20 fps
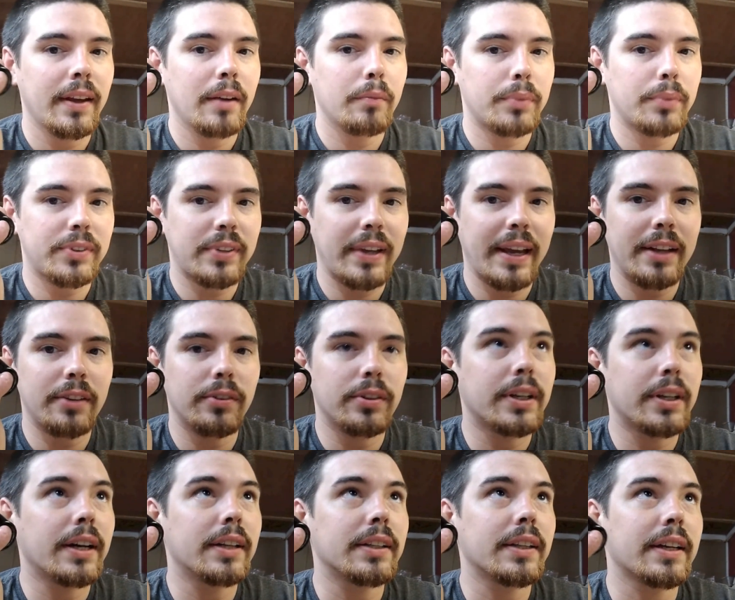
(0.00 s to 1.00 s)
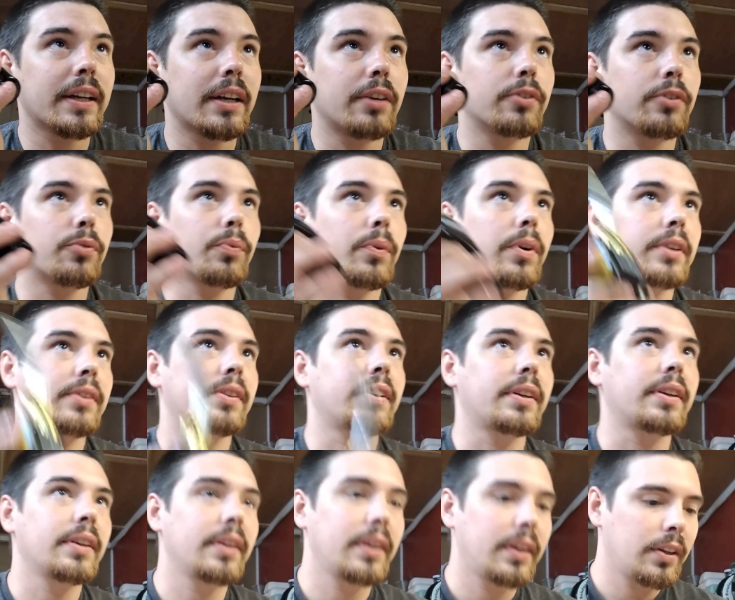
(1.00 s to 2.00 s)
potato gun like I was
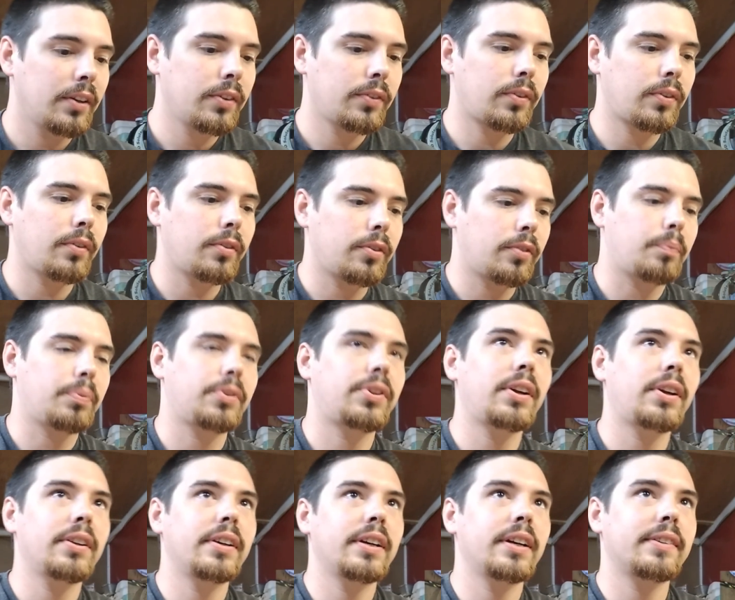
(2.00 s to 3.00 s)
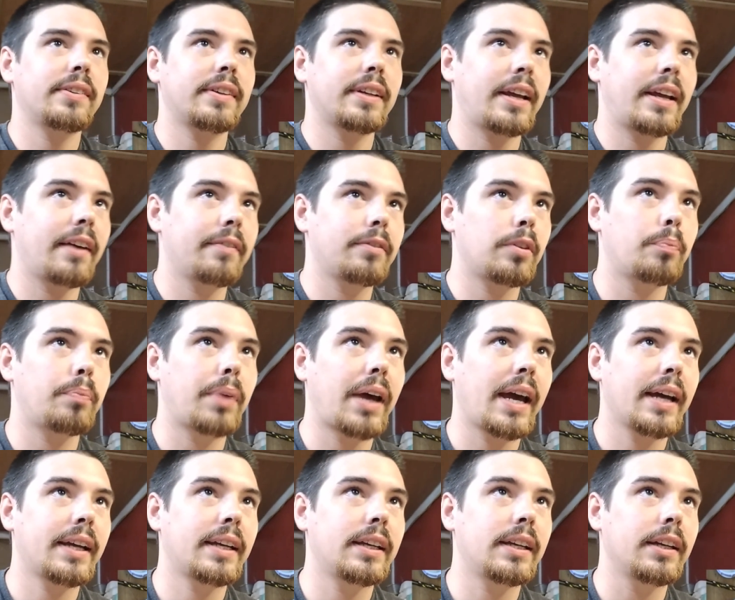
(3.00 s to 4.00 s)
wanting. So, the potato gun's going to have the
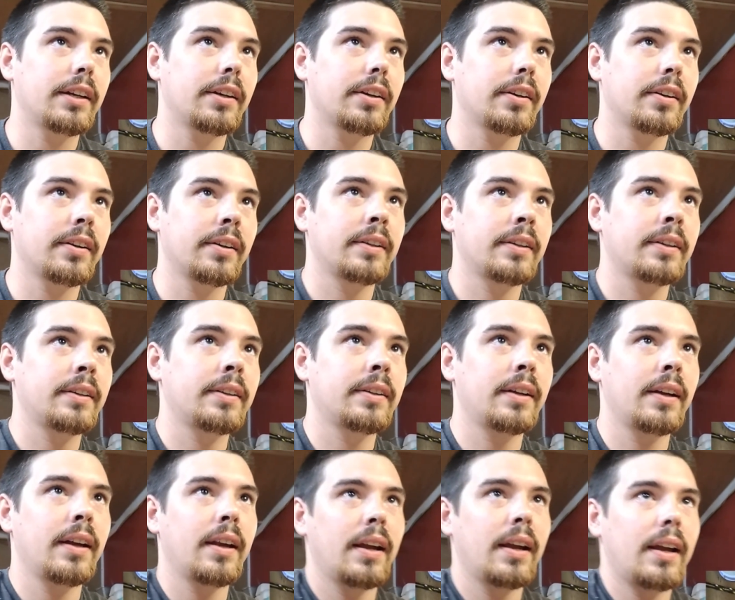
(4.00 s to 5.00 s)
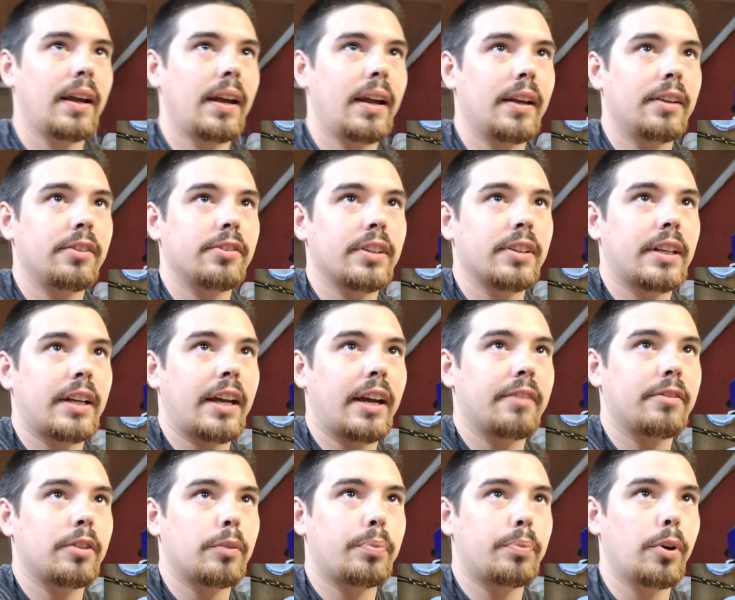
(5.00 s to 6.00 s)
back here, and you're going to have
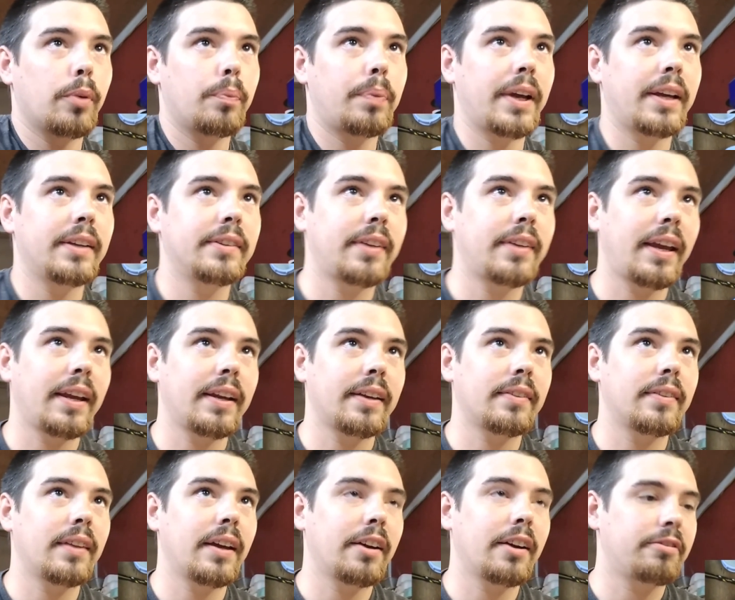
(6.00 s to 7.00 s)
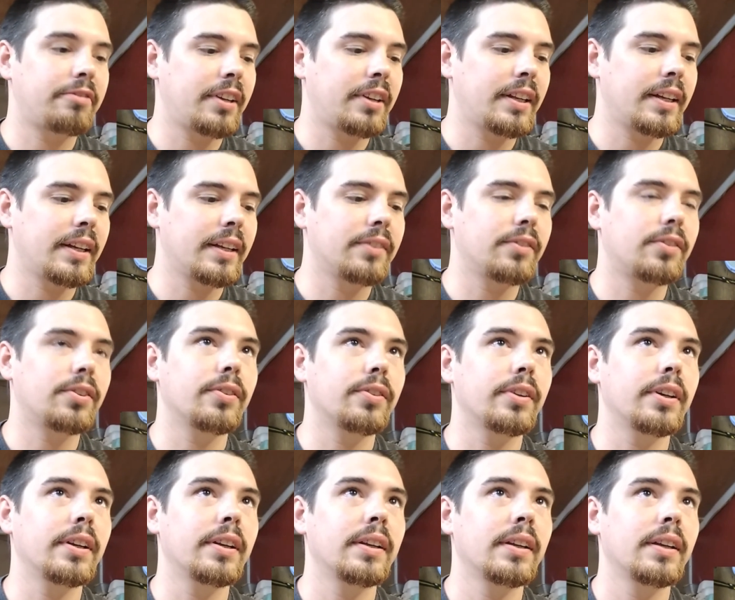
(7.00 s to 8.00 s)
your propane tank there feeding into
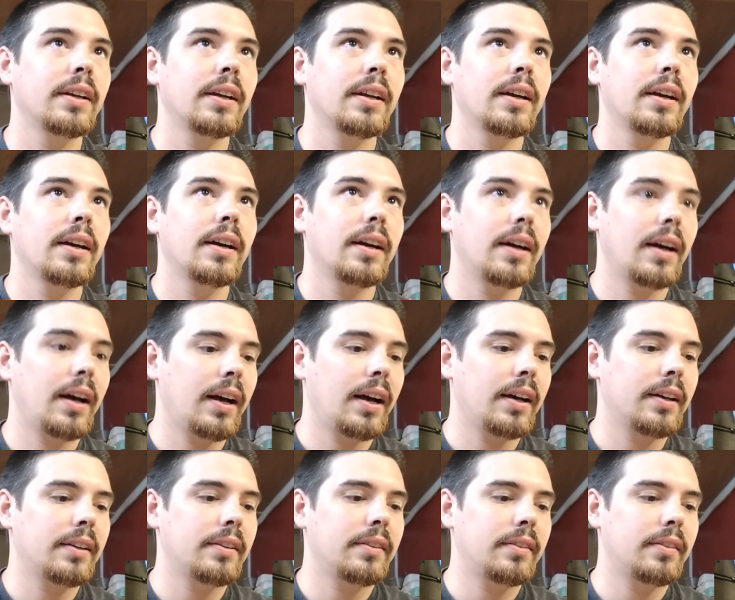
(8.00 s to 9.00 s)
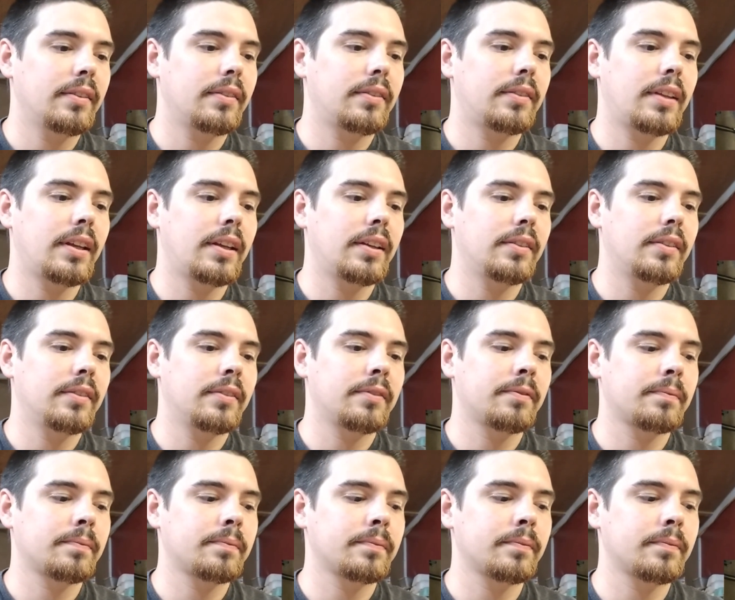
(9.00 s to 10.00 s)
it. Then
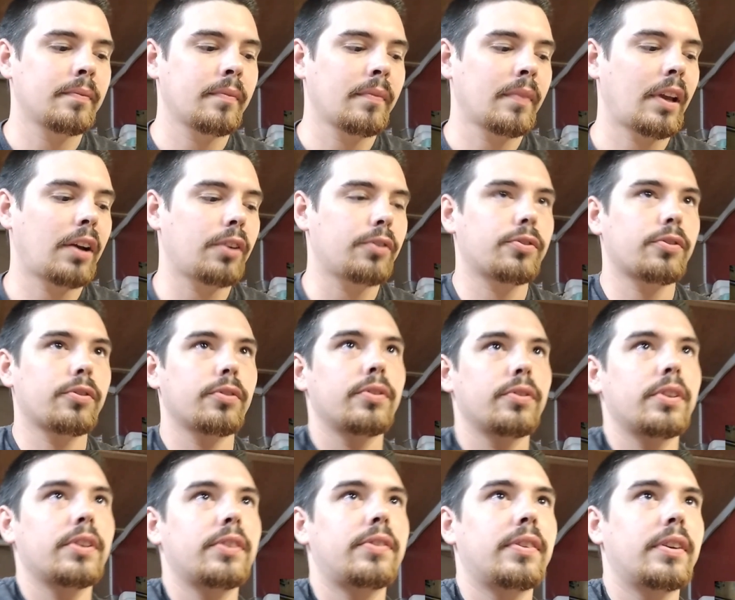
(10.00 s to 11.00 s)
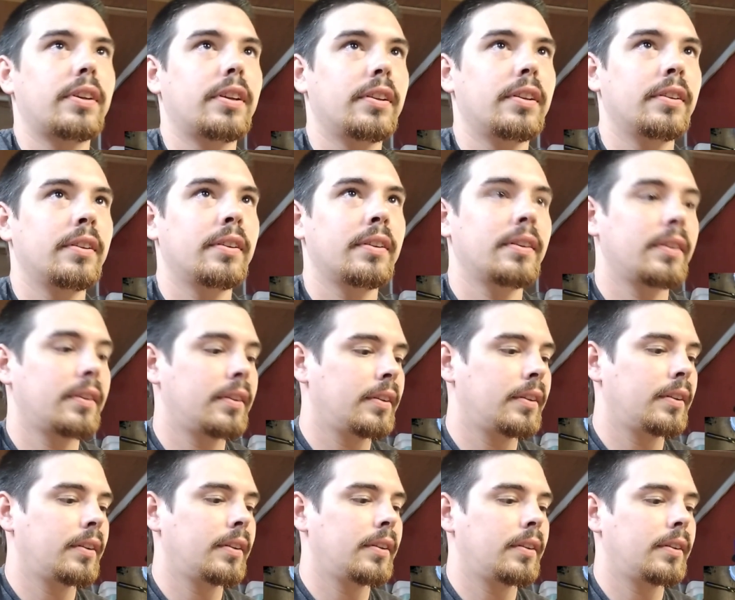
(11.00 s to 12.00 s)
I'll screw this in.
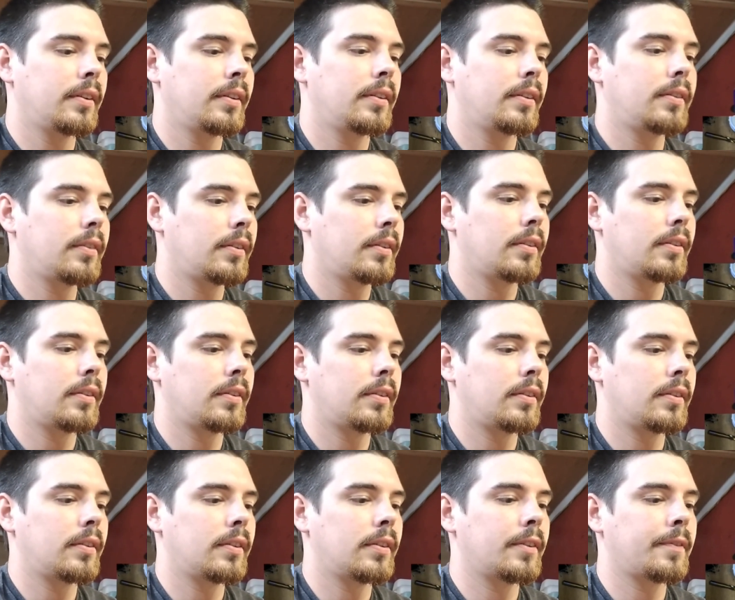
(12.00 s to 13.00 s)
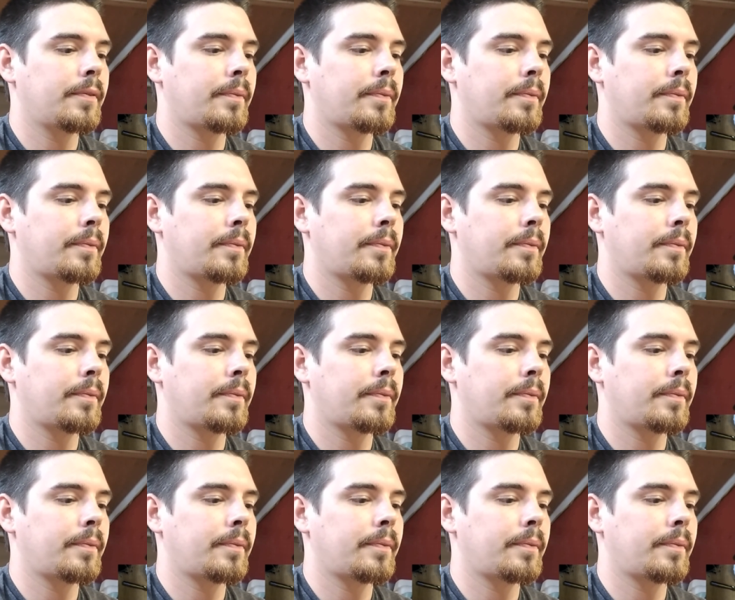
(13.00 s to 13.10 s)
Let